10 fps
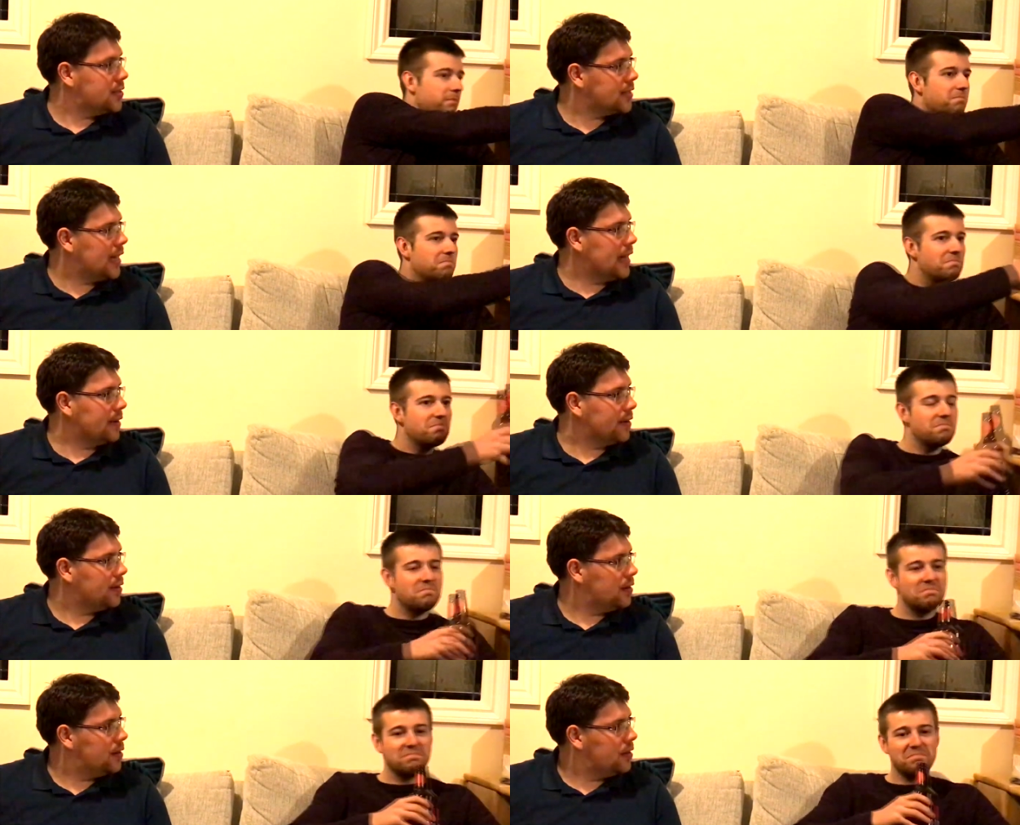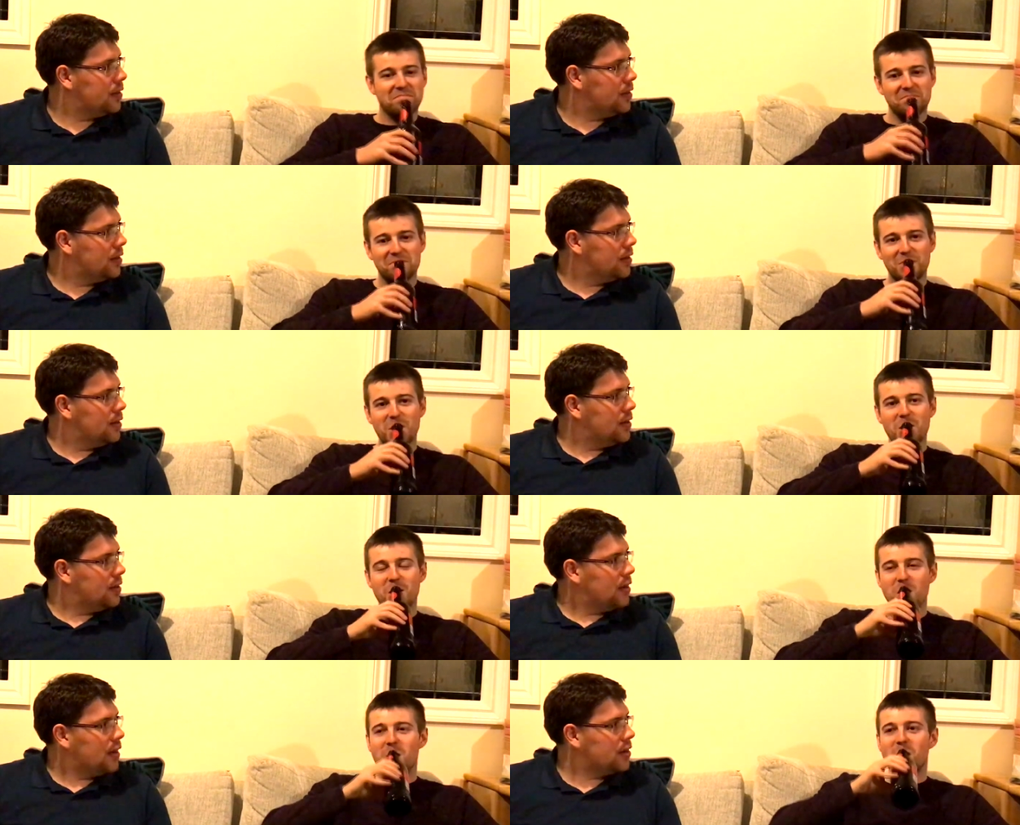Speaker 1: skin.
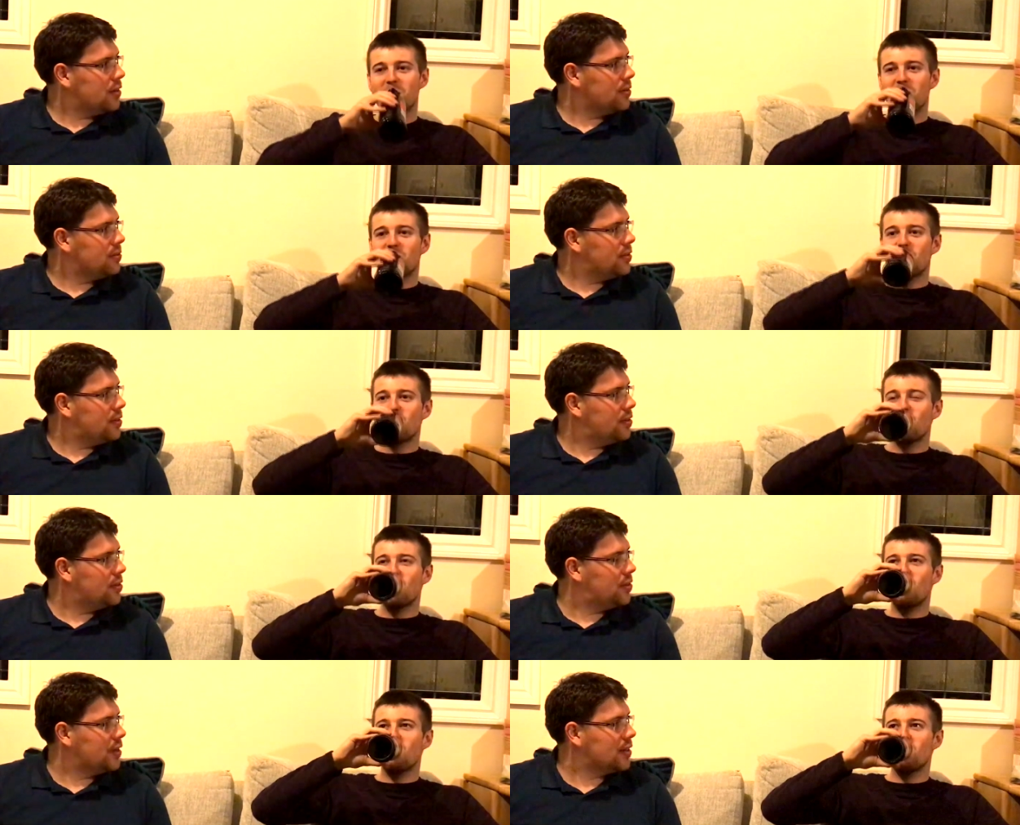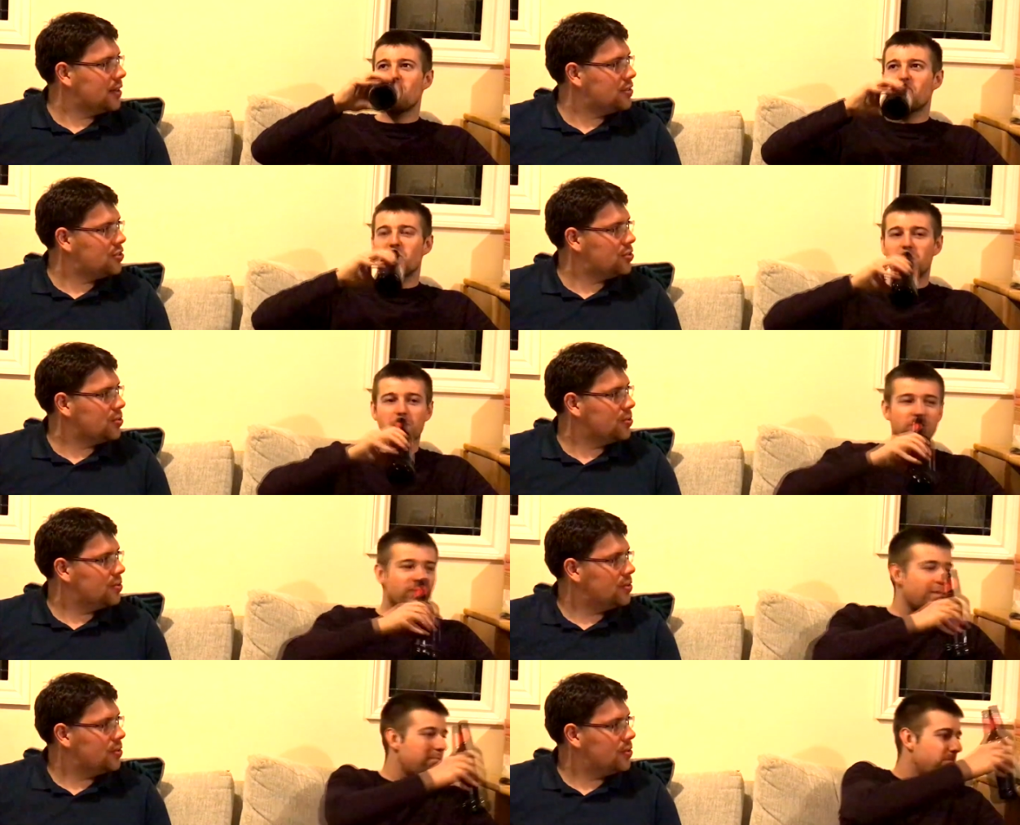I don't know. Do you think hmm. that's true?
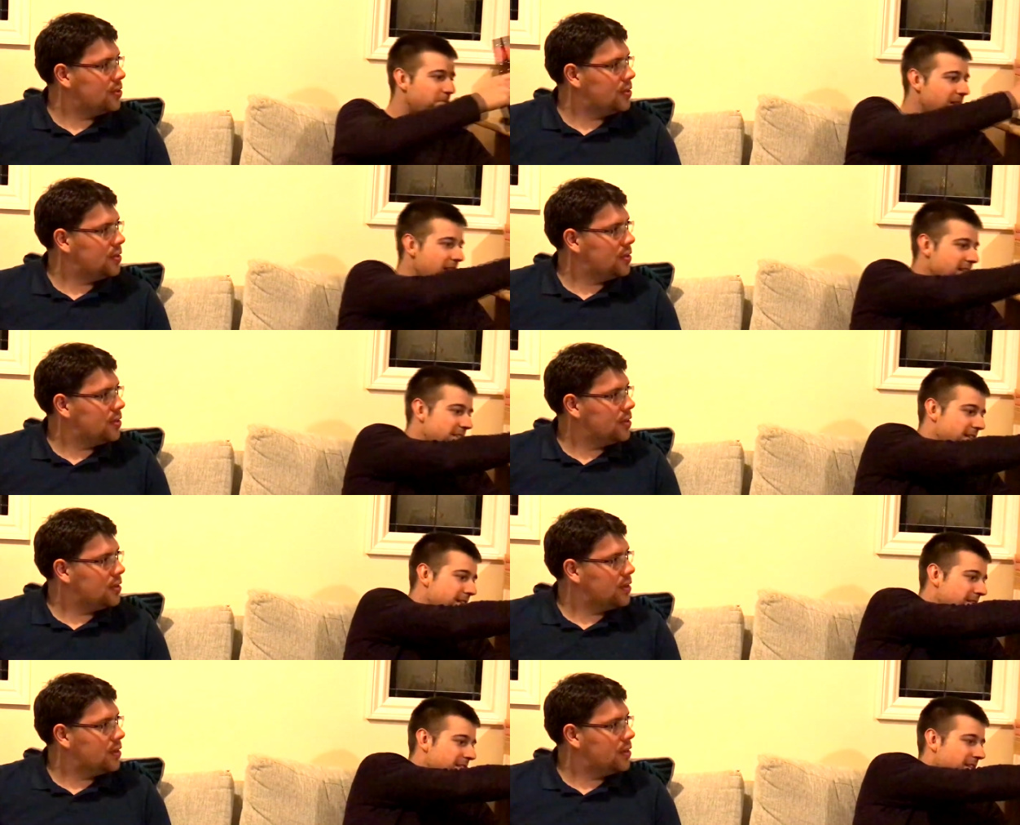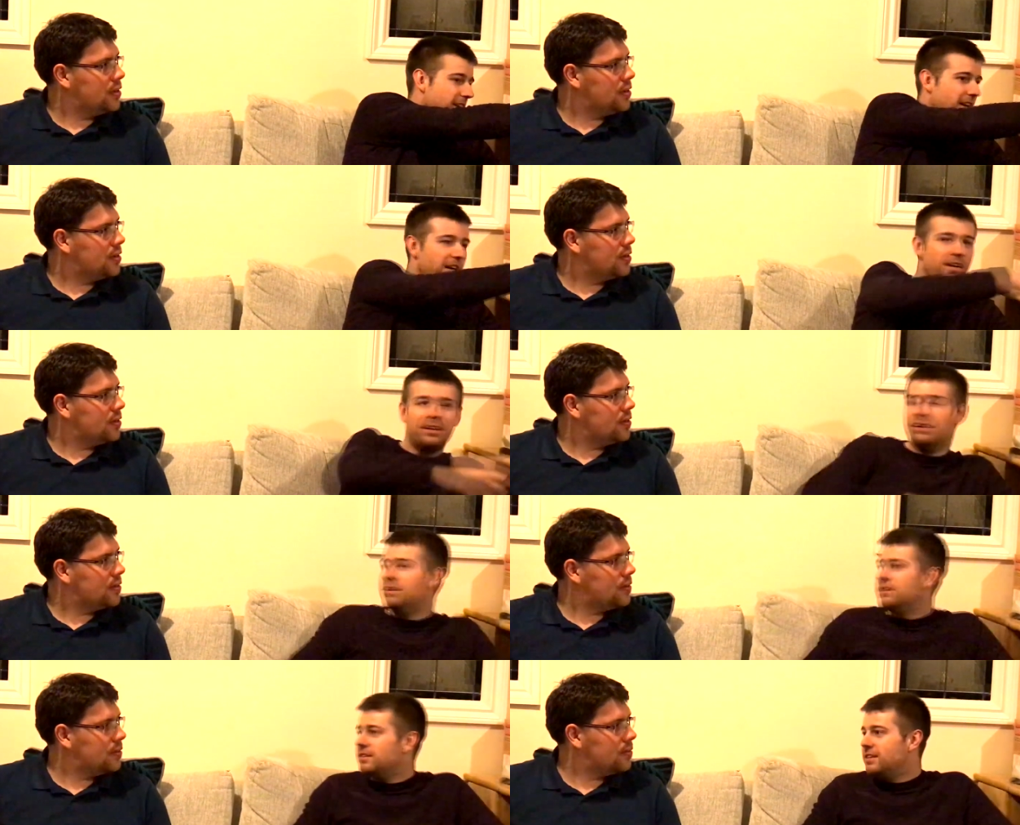Yeah.
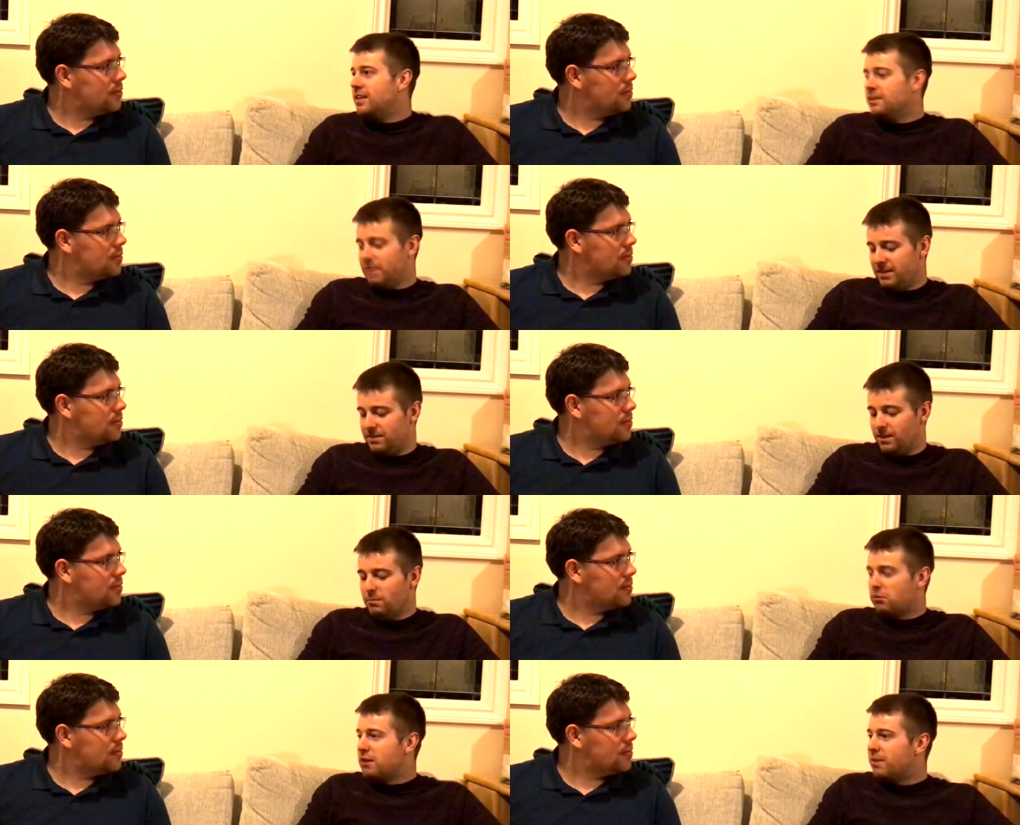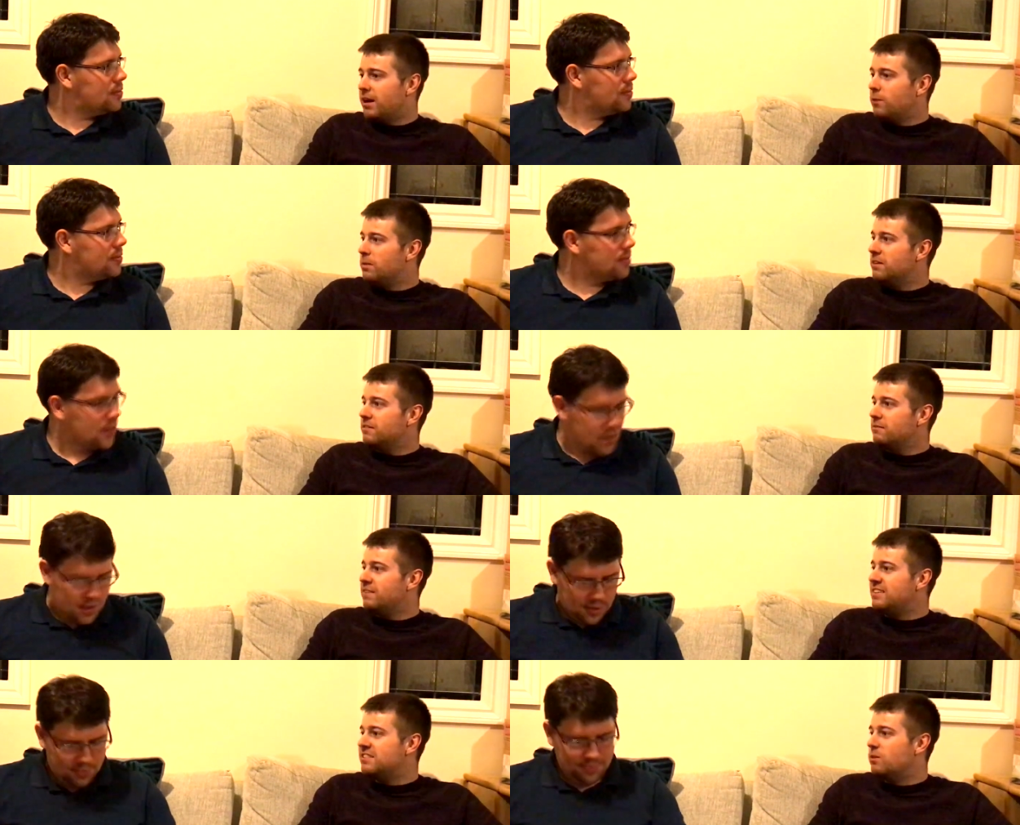
Speaker 2: Yeah, I mean, I'm pretty pale, but
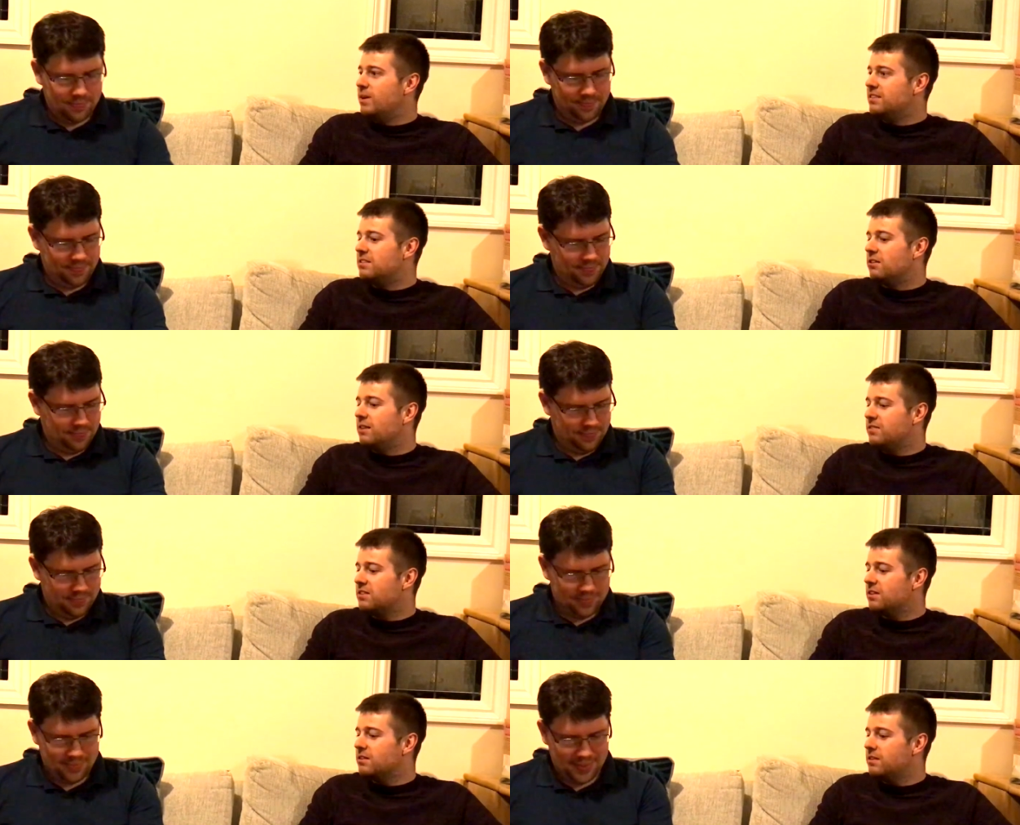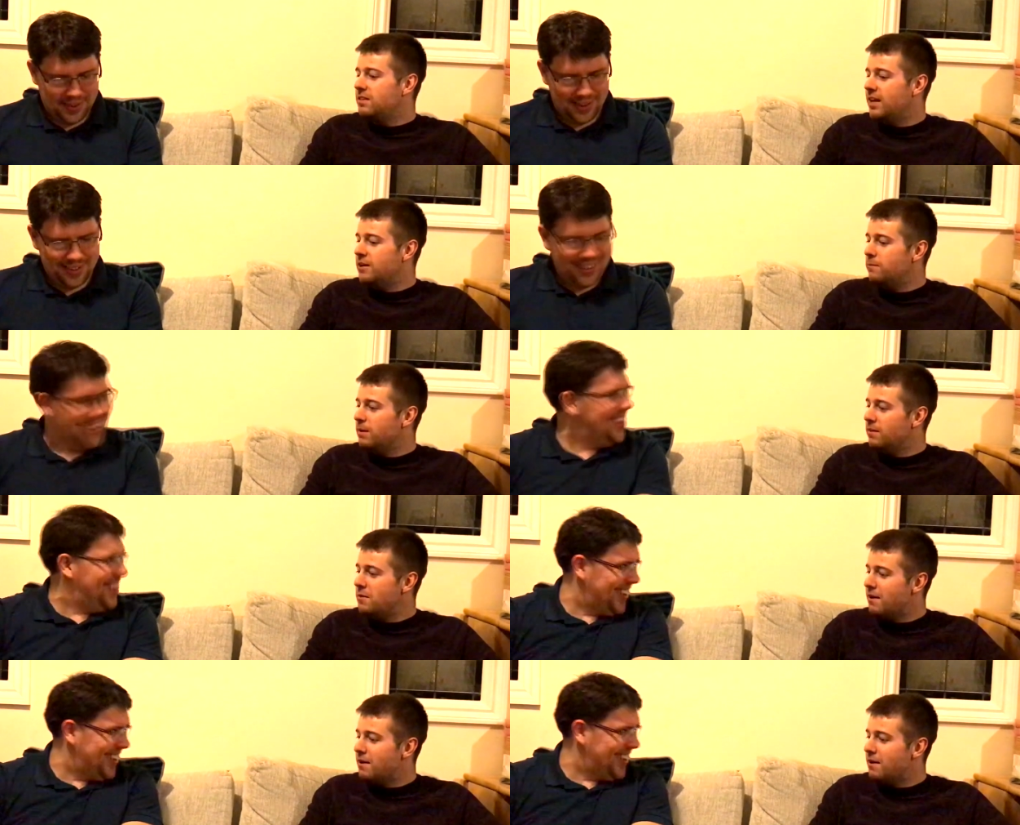this is the winter time, so yeah. You, Are you, you